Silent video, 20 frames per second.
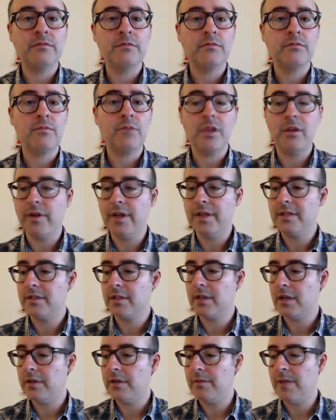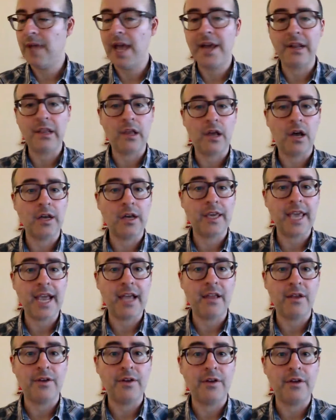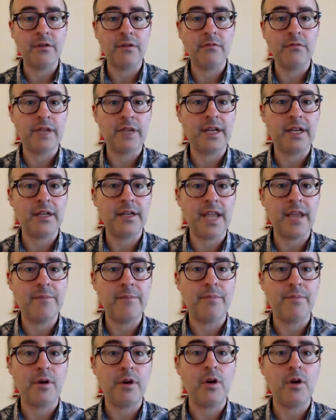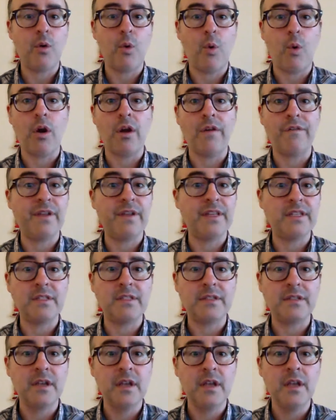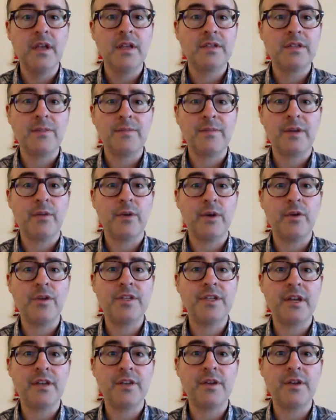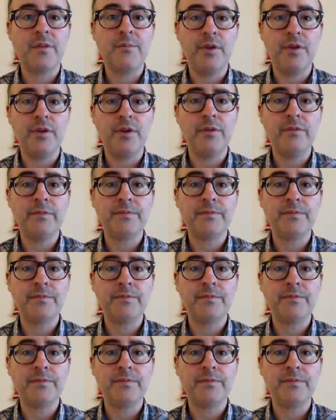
whether it's an analog calendar, like a date book, or if it's something we're using on the computer,